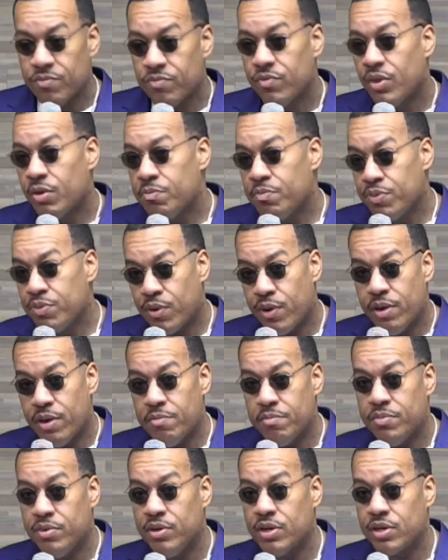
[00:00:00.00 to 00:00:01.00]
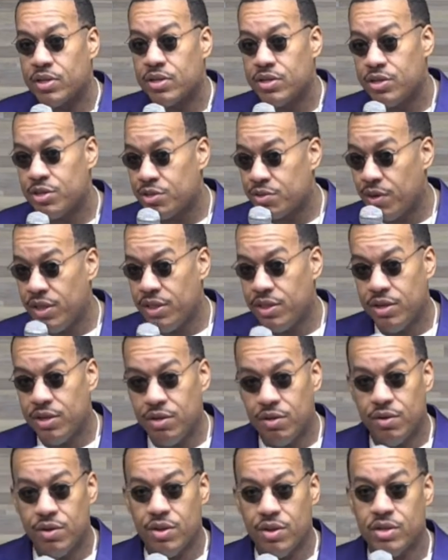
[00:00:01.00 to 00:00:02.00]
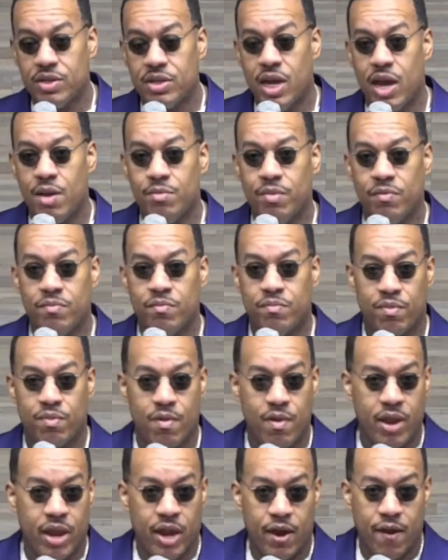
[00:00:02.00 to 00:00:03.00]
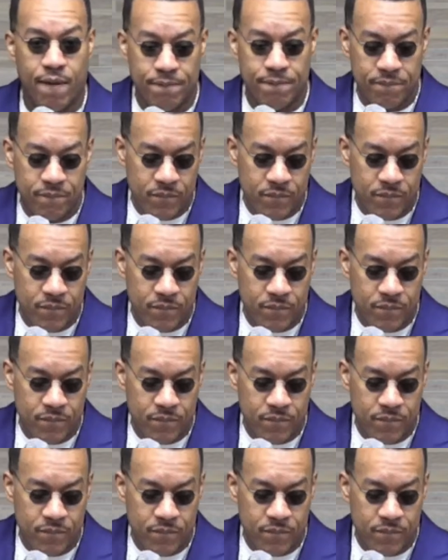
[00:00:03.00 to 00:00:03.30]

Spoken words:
Prayer books strengthen you in your time of prayer.